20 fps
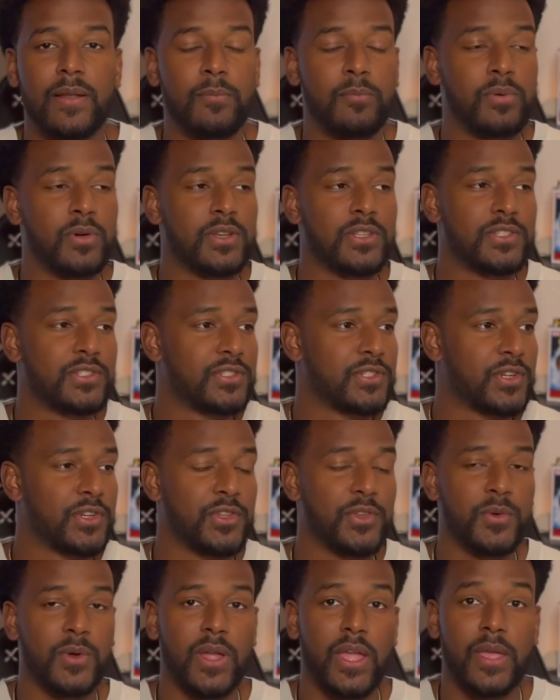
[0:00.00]
I'm pretty sure
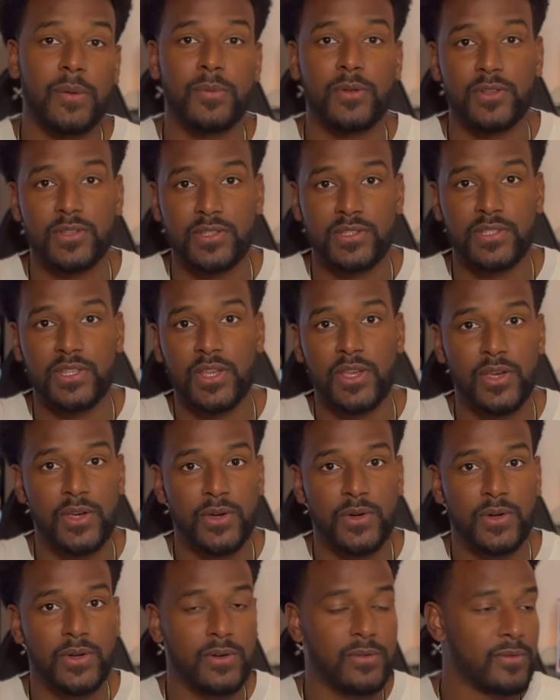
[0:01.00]
you were able to
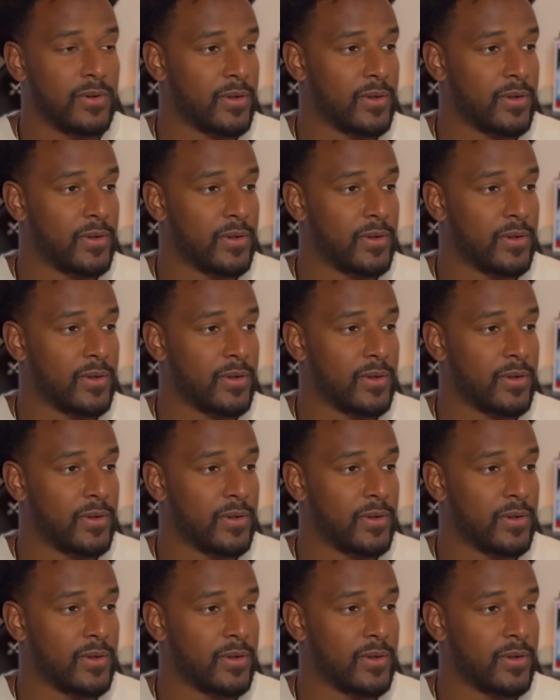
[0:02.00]
sell,